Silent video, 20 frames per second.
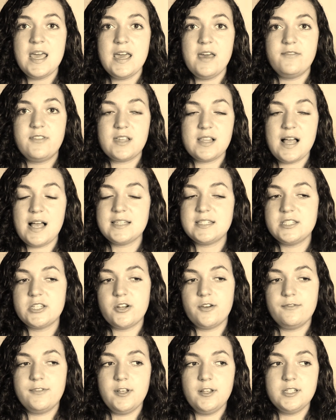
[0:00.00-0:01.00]
If the classes
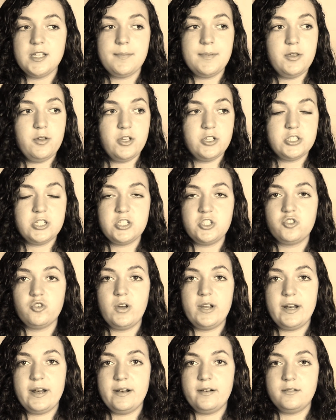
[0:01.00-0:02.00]
aren't filled up, you can just
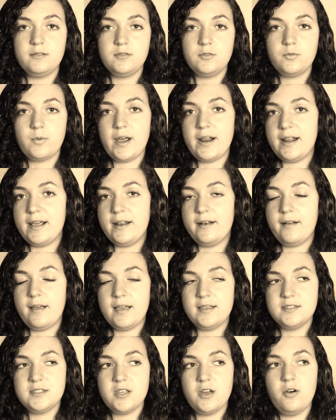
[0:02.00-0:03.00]
join and right in.
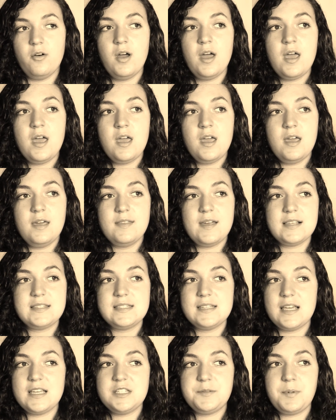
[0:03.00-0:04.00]
And so that's
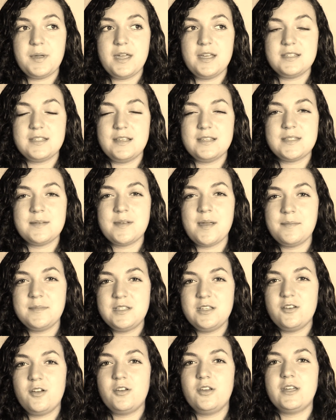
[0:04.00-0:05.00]
nice because
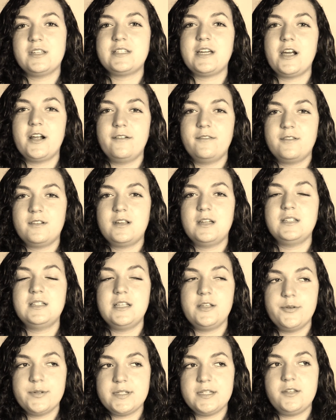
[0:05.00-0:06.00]
sometimes, you know, you get tired of
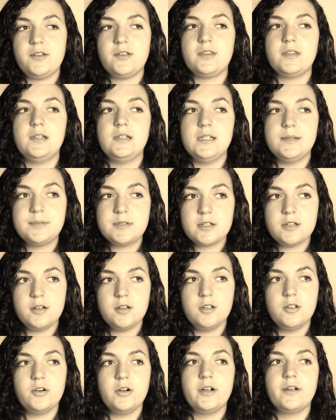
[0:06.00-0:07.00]
continuously doing the elliptical
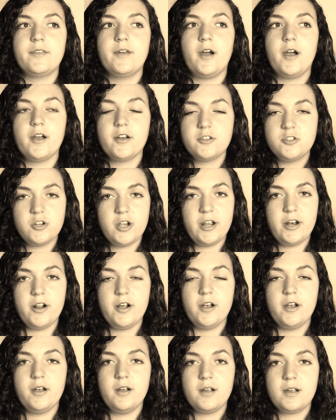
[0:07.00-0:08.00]
or the arc
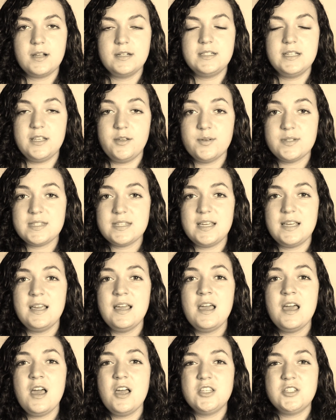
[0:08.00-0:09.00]
trainer continuously.
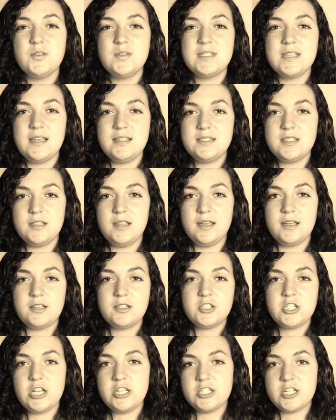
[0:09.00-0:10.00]
So it's nice to like
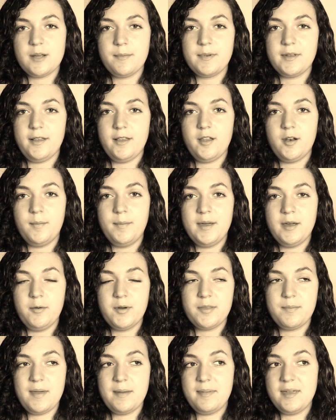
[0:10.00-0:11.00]
change it up a little bit
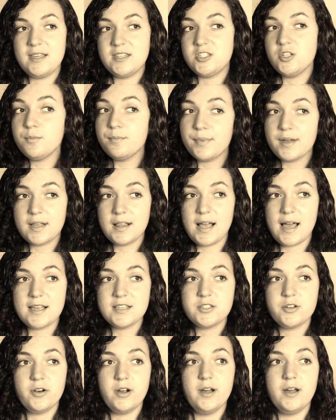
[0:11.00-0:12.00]
with maybe a Zumba
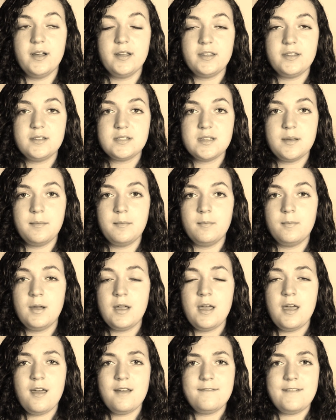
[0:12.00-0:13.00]
class or some
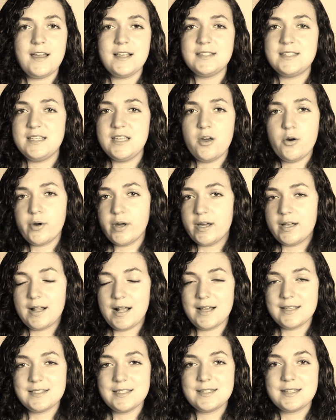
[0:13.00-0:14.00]
fancy yoga
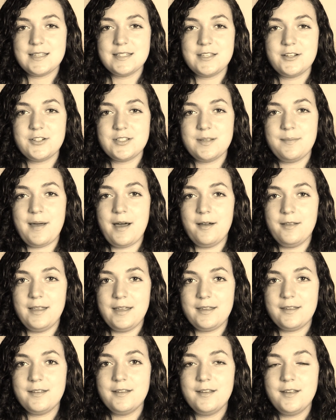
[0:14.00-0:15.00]
classes, because there's about
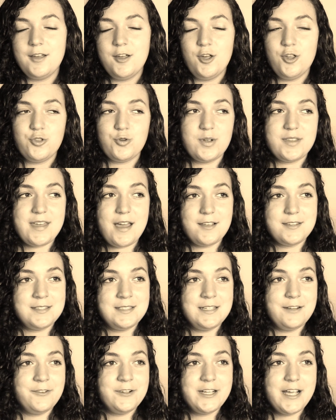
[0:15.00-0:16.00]
like 3,000
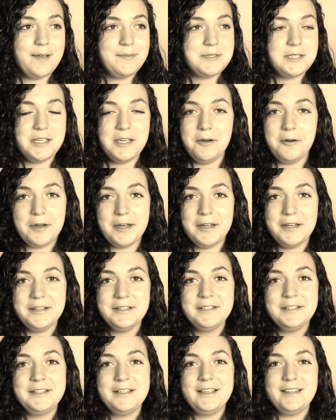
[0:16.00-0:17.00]
different types of
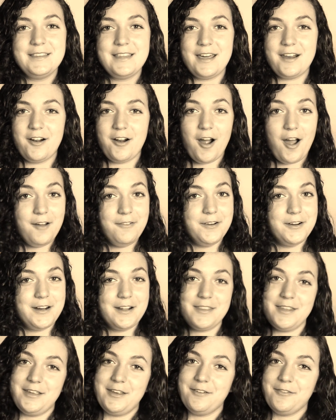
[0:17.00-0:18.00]
yoga that are offered
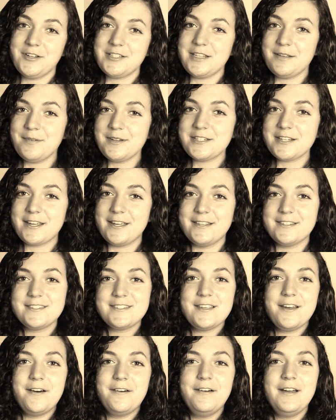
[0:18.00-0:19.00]
at the University of Michigan.
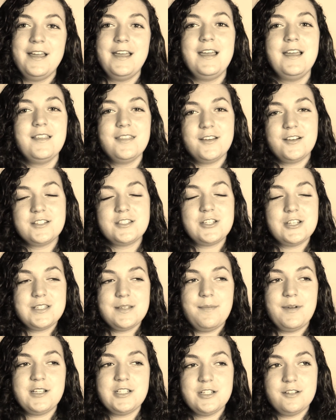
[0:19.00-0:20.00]
So there's just
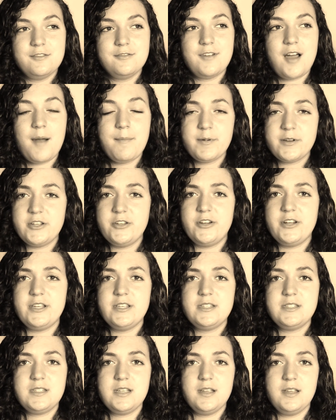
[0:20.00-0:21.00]
a bunch of
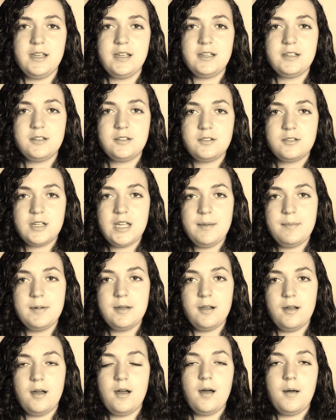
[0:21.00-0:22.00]
opportunities to like keep
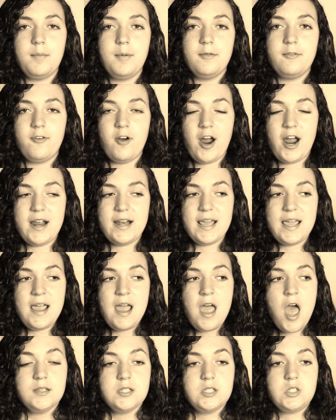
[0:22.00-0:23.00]
it up a
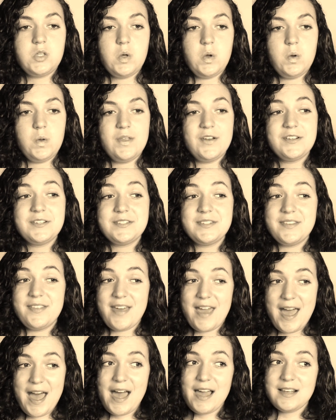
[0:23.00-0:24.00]
variety. So there's
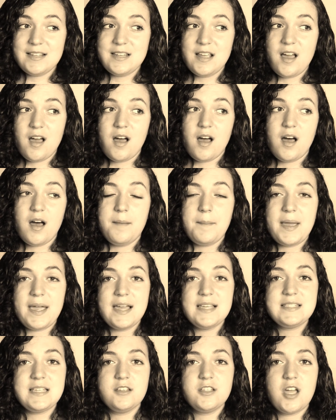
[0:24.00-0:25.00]
that. I
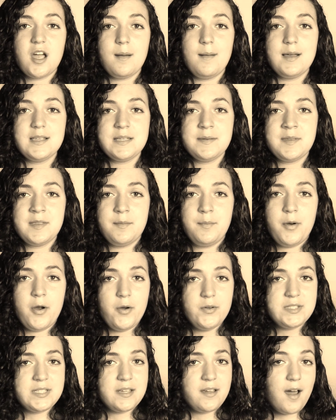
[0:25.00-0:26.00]
guess I'll talk about some of the
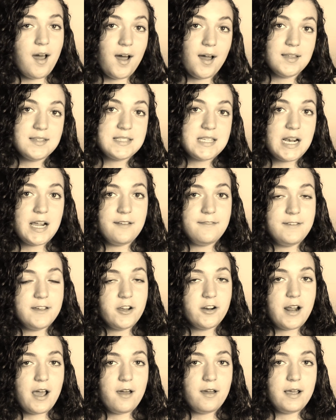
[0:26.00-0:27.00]
pros and cons that I
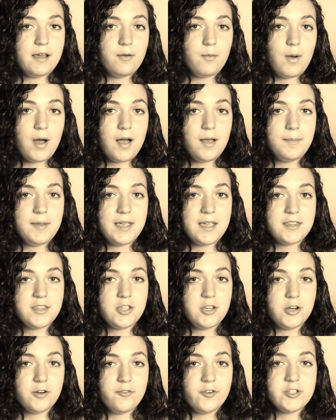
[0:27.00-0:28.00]
figured out while being at the
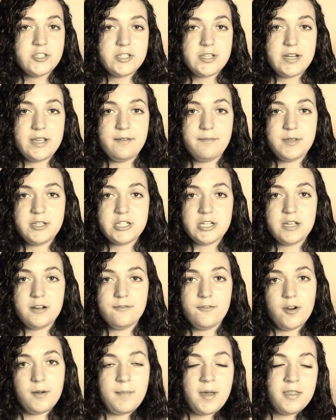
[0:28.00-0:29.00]
University of
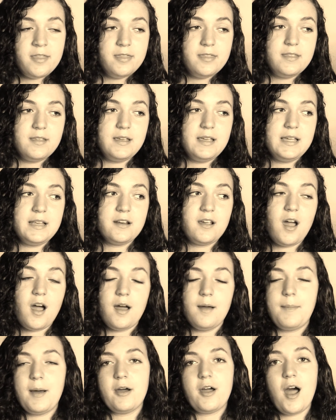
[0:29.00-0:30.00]
Michigan for a month and
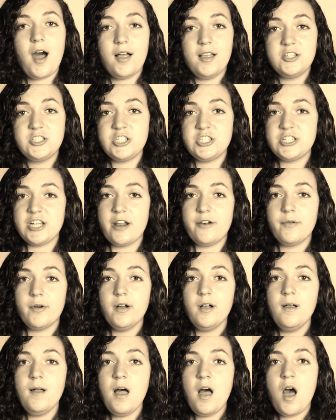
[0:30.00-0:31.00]
about college in
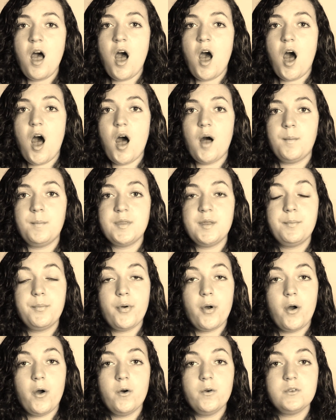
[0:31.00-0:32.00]
general. The
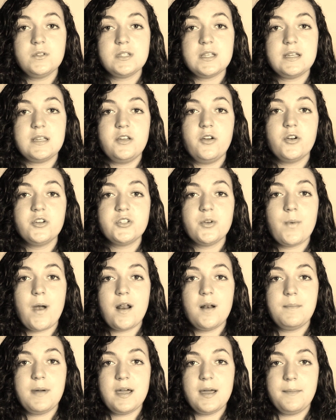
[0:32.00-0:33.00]
pros, you're
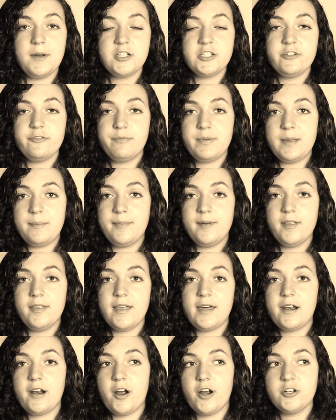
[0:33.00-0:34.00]
surrounded by a bunch of people
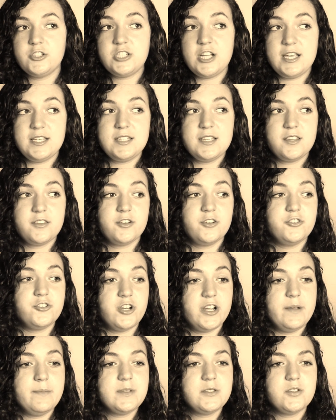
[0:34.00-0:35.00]
that are chasing their
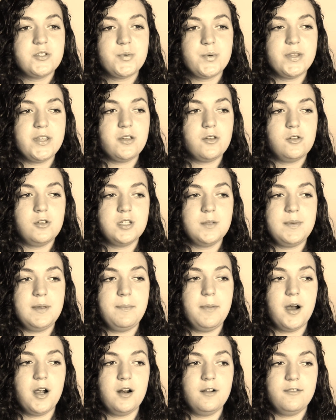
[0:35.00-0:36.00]
dreams, so it's really cool to be
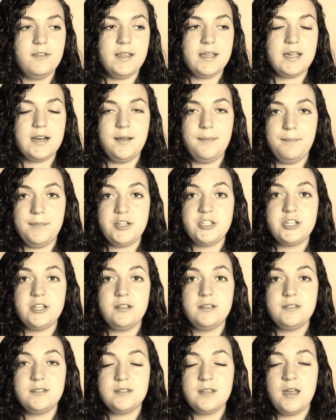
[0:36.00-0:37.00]
part of like an
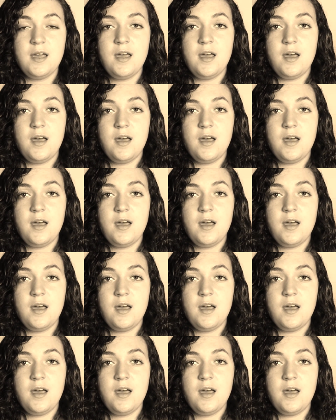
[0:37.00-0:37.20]
ambitious